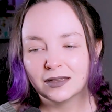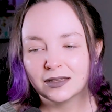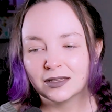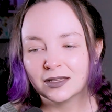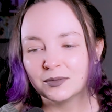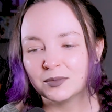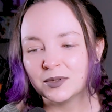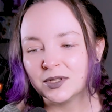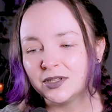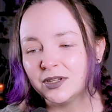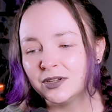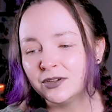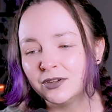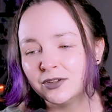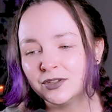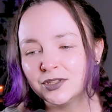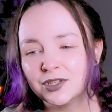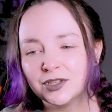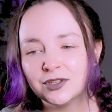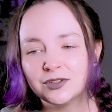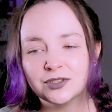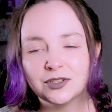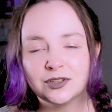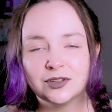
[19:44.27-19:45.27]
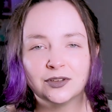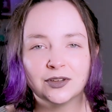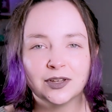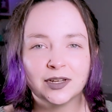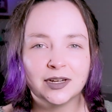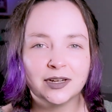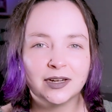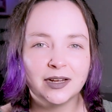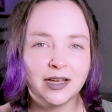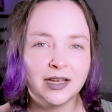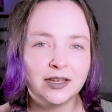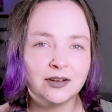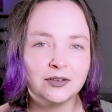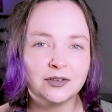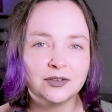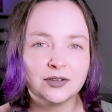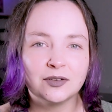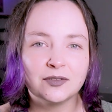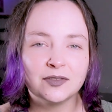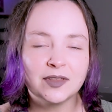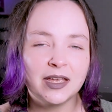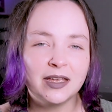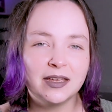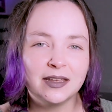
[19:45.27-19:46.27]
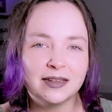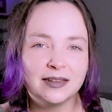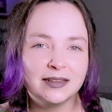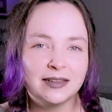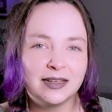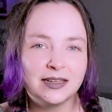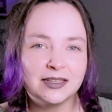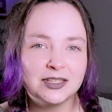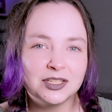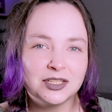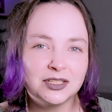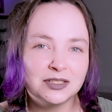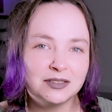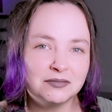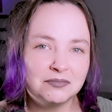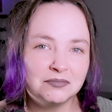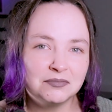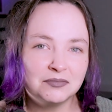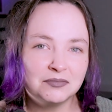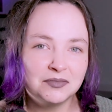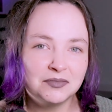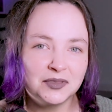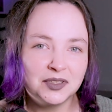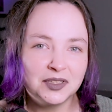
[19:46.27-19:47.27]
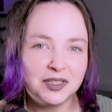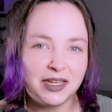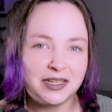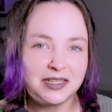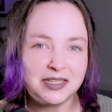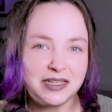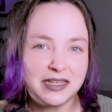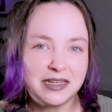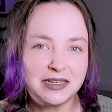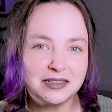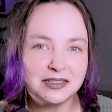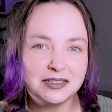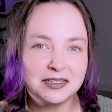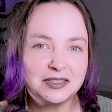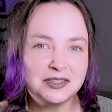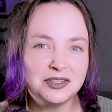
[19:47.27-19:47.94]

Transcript: the materials he used to create it. I don't know. That's That's it.